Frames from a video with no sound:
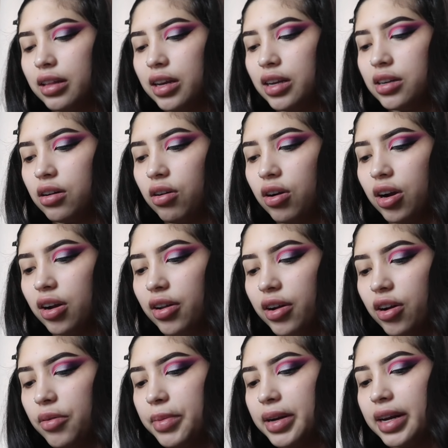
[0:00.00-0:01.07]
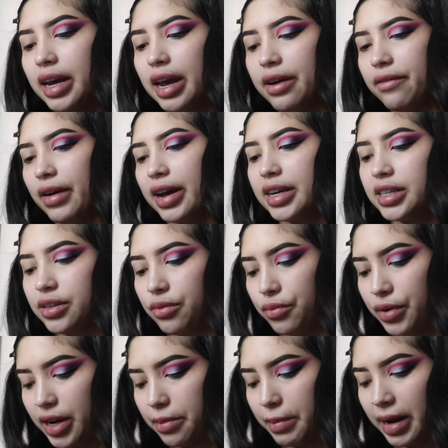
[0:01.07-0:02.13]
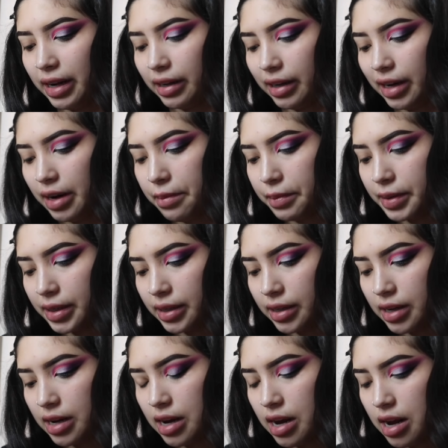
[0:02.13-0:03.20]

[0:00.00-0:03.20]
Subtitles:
These are the Urban Decay Vice Read My Lips.